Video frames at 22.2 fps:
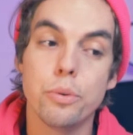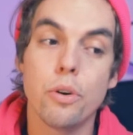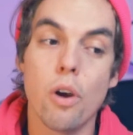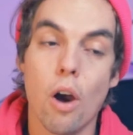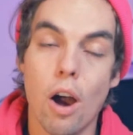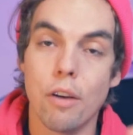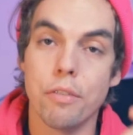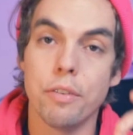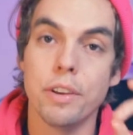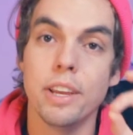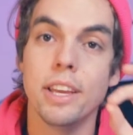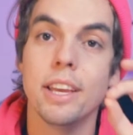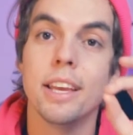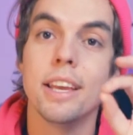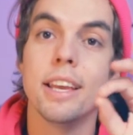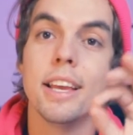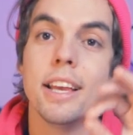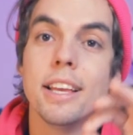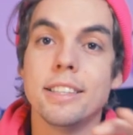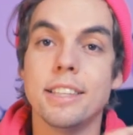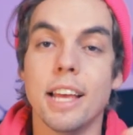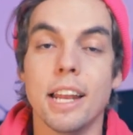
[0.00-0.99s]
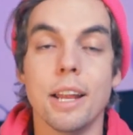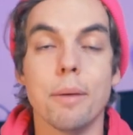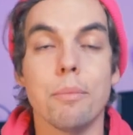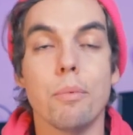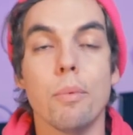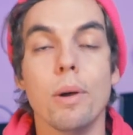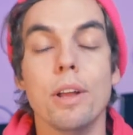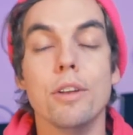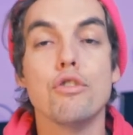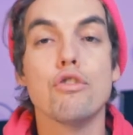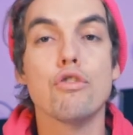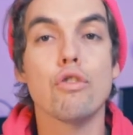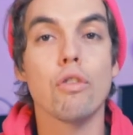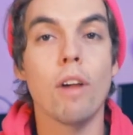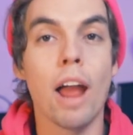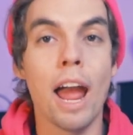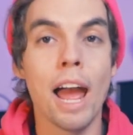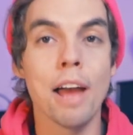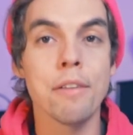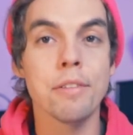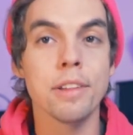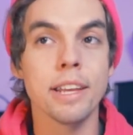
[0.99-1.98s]
coffee setup when
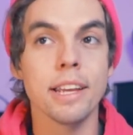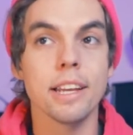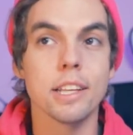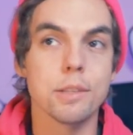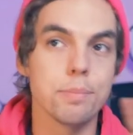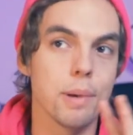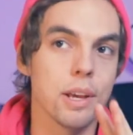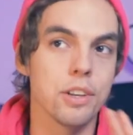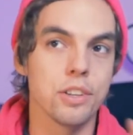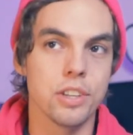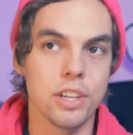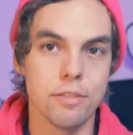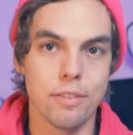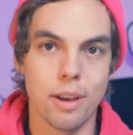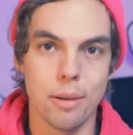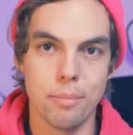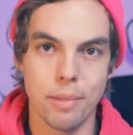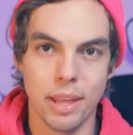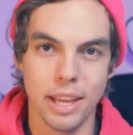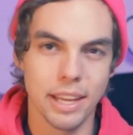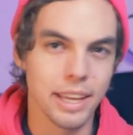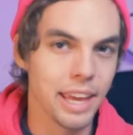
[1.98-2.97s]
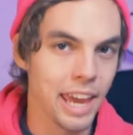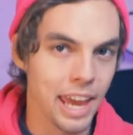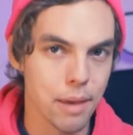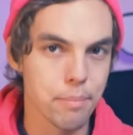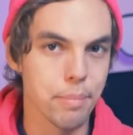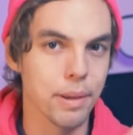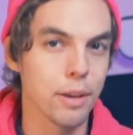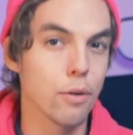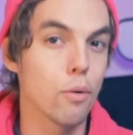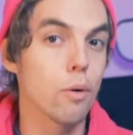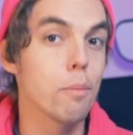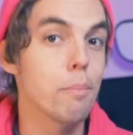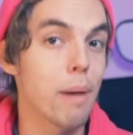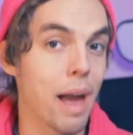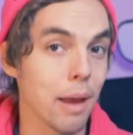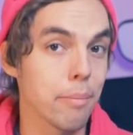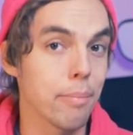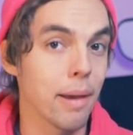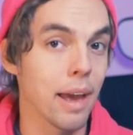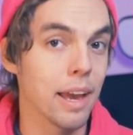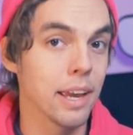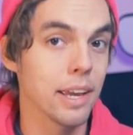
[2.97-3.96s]
traveling, especially if I'm like camping or
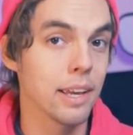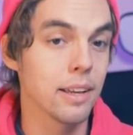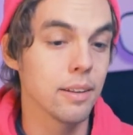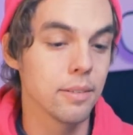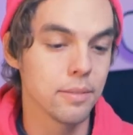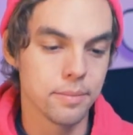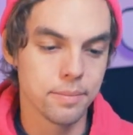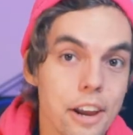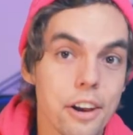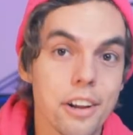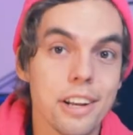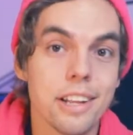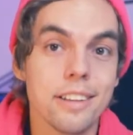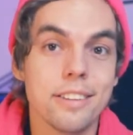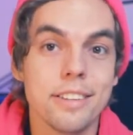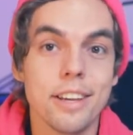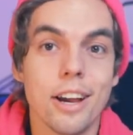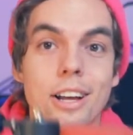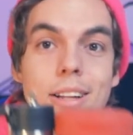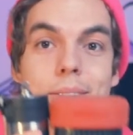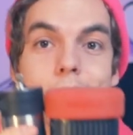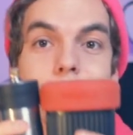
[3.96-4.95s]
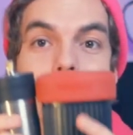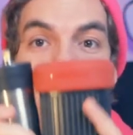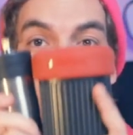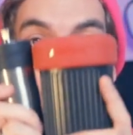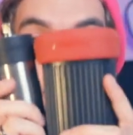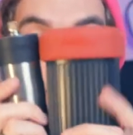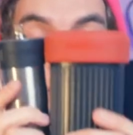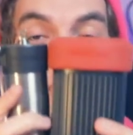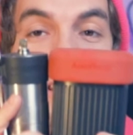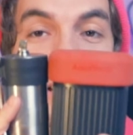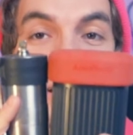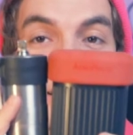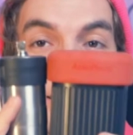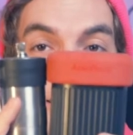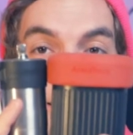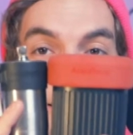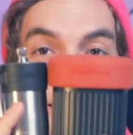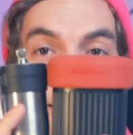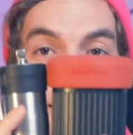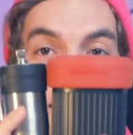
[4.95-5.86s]
backpacking. Here it is, y'all. This